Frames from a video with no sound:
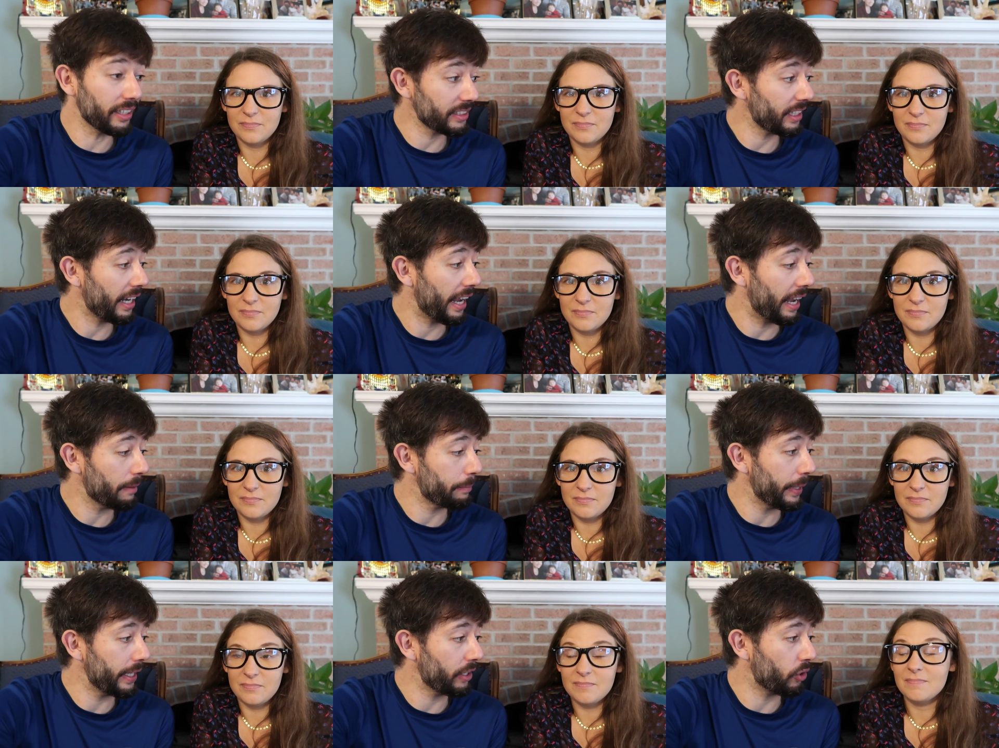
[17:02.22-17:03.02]
Speaker 1: doesn't
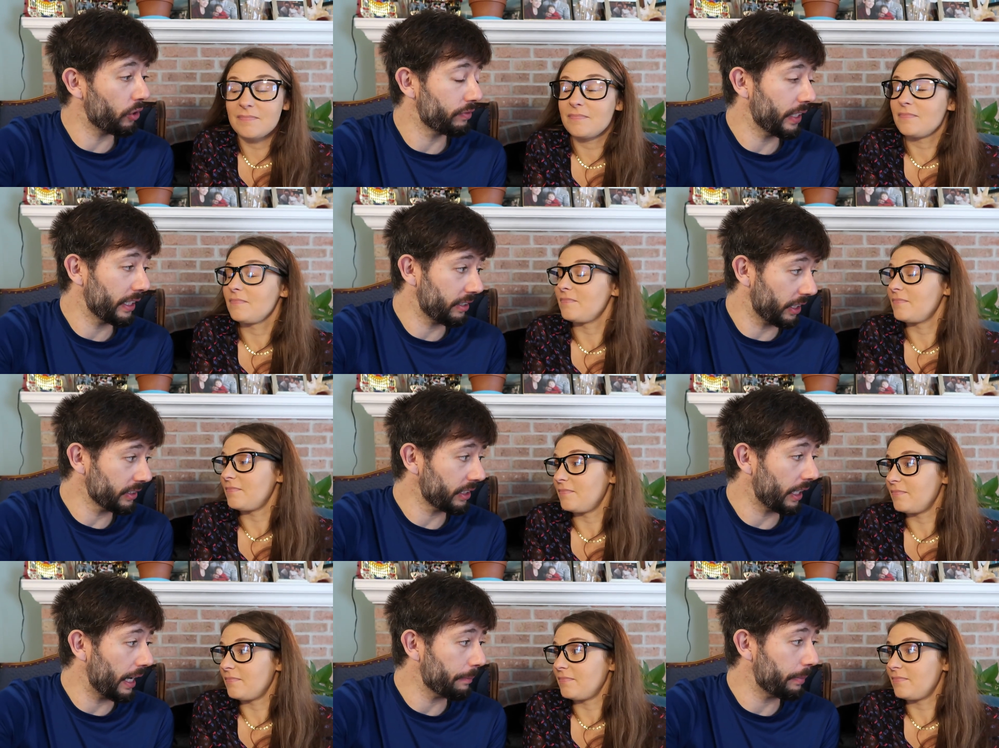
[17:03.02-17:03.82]
happen, or if that
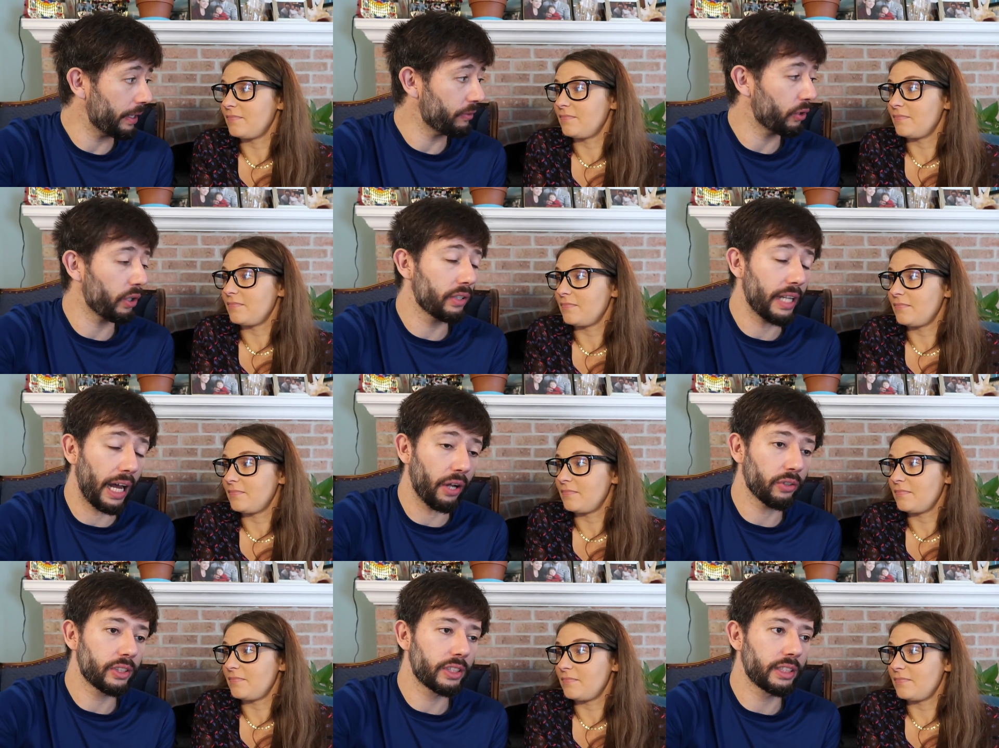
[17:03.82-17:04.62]
does happen, we'll
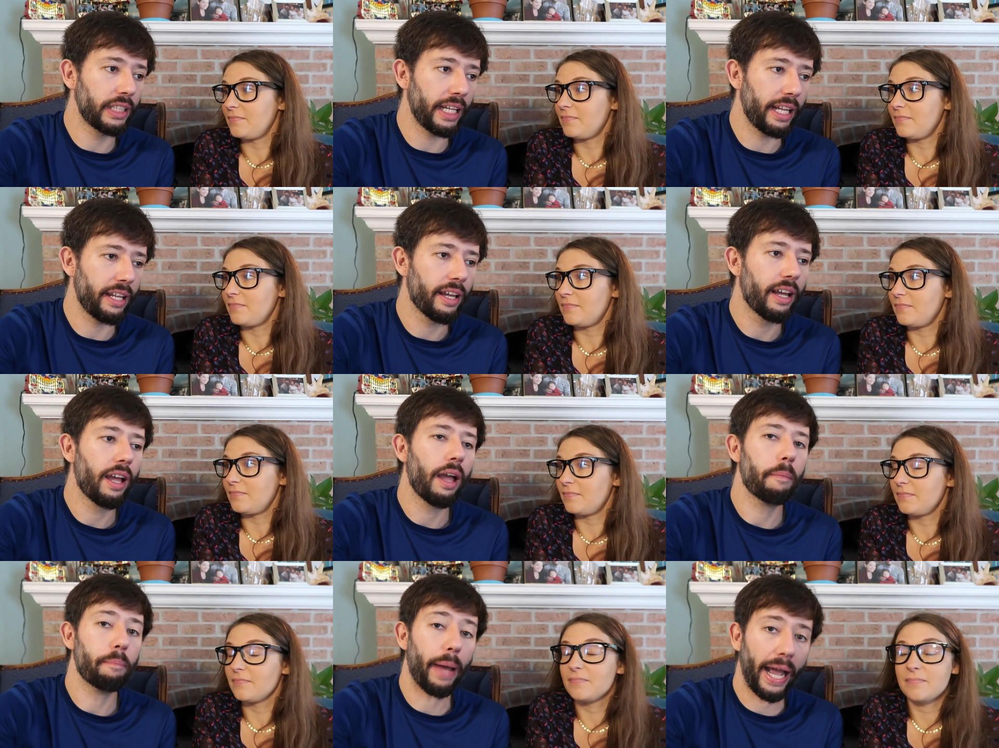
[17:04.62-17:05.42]
announce the
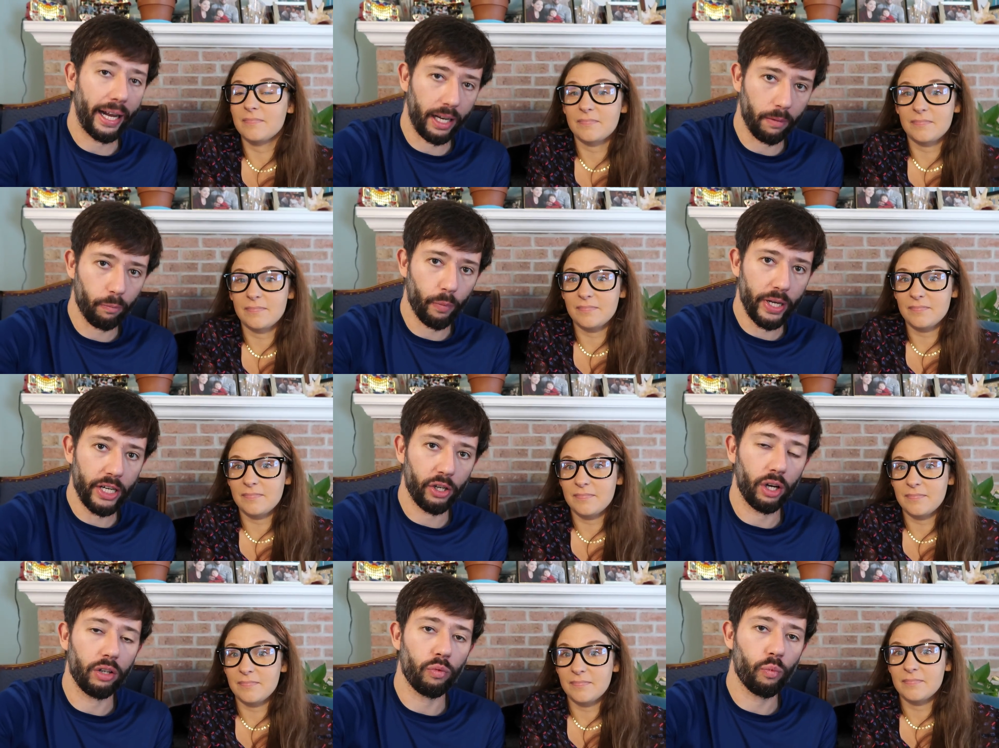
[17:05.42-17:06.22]
backup
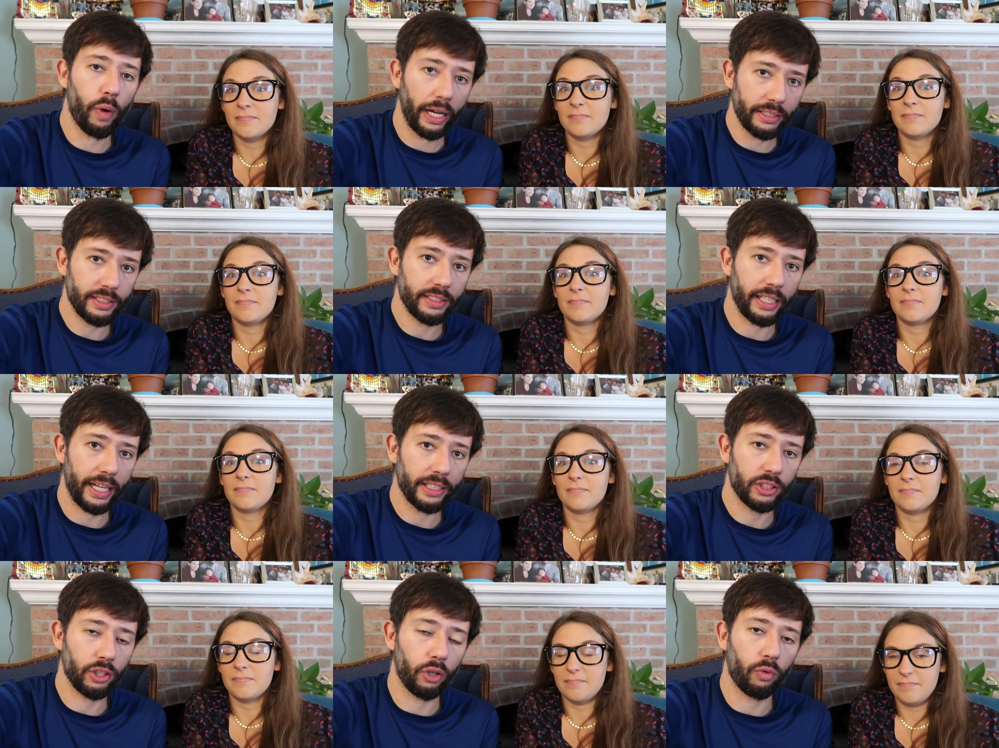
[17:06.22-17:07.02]
winner on
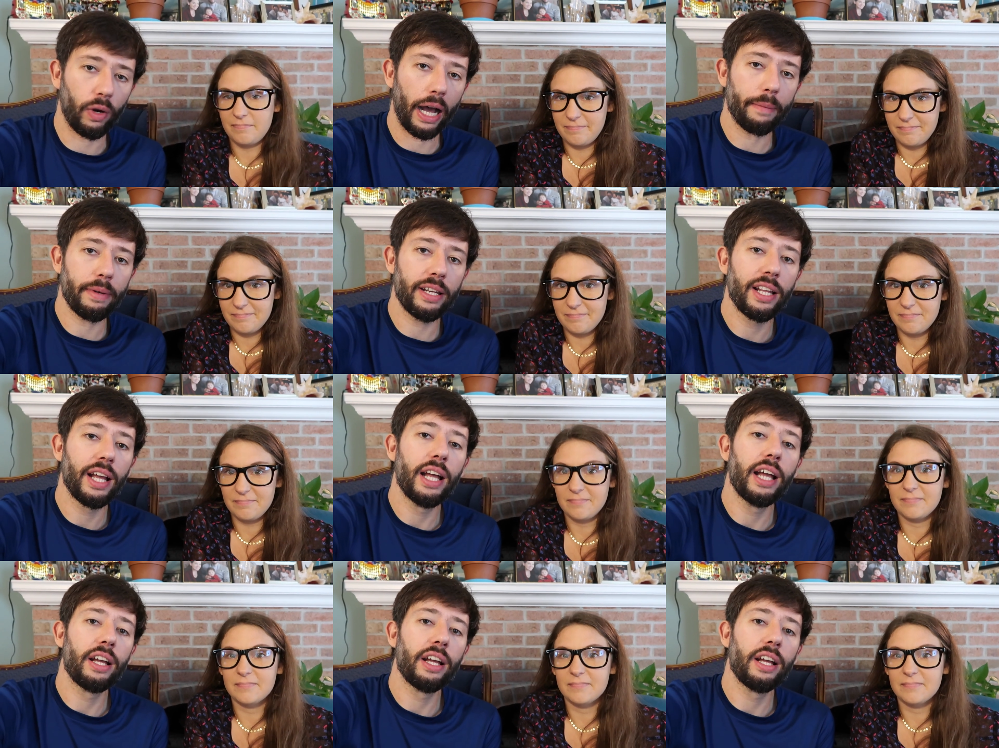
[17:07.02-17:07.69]
Wednesday. So Robin,